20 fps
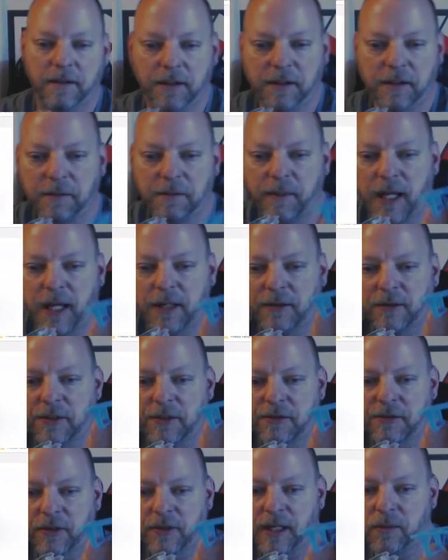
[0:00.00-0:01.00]
this
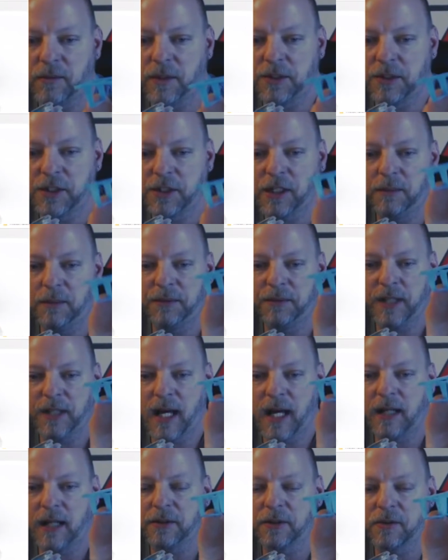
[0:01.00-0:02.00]
battery tray, which comes
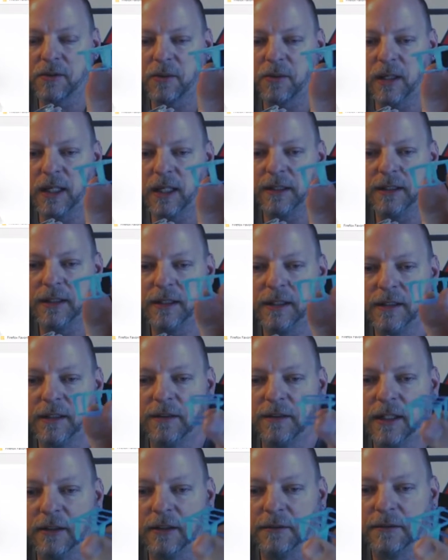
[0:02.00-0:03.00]
on the quad
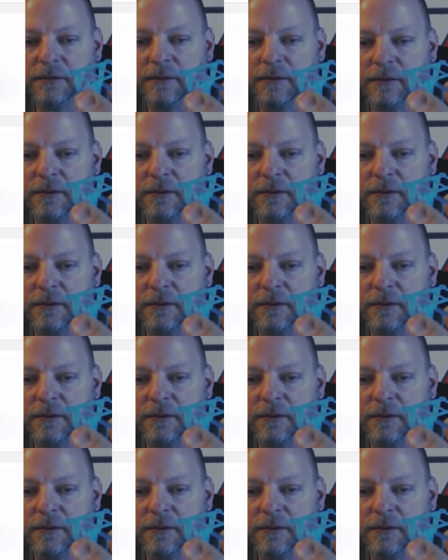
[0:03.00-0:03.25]
itself,